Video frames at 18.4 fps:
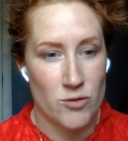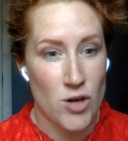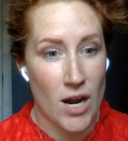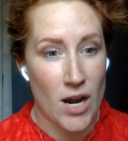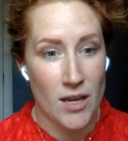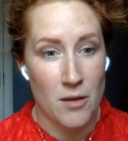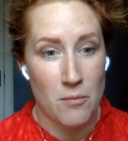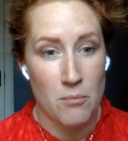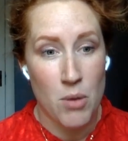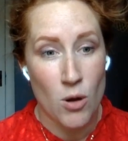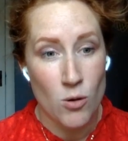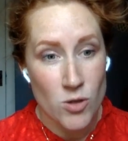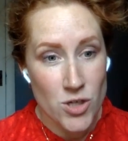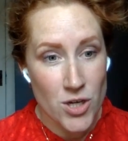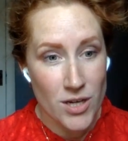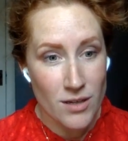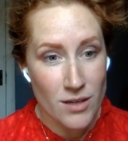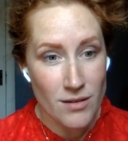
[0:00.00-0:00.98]
Tracking
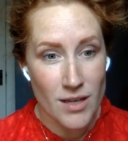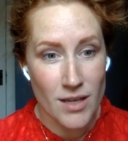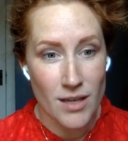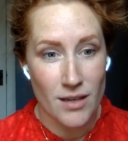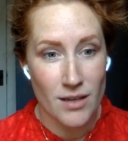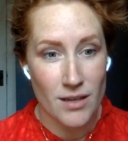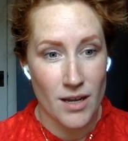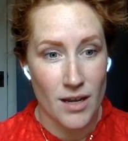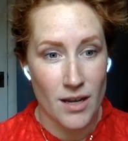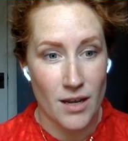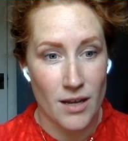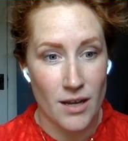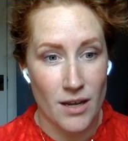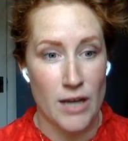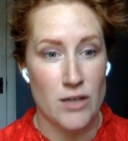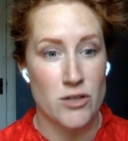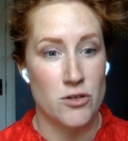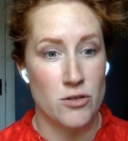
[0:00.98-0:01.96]
poaching in
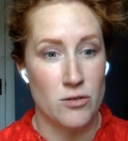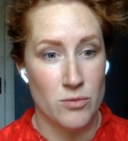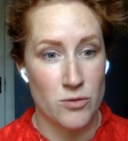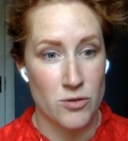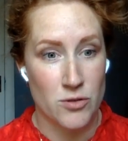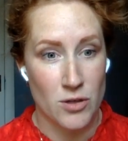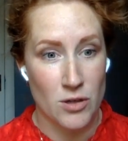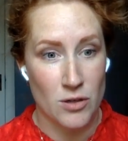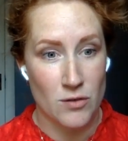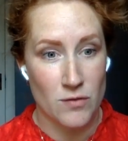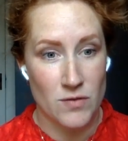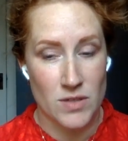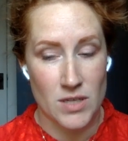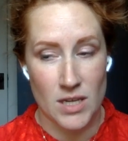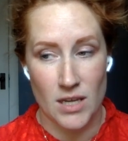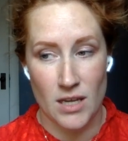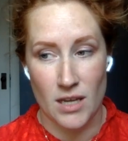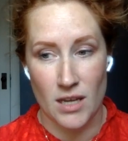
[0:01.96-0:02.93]
national
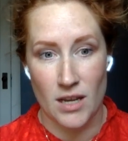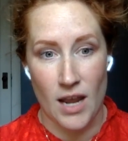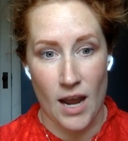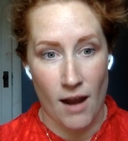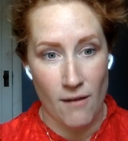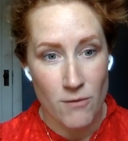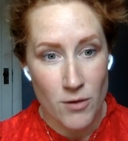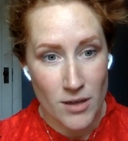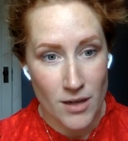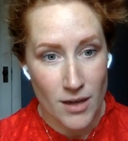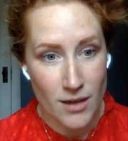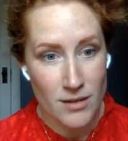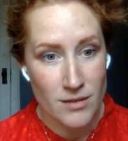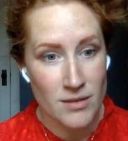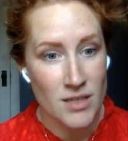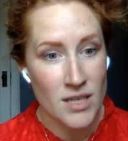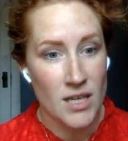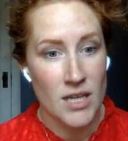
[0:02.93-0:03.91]
preserves in
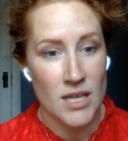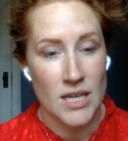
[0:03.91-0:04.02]
Africa,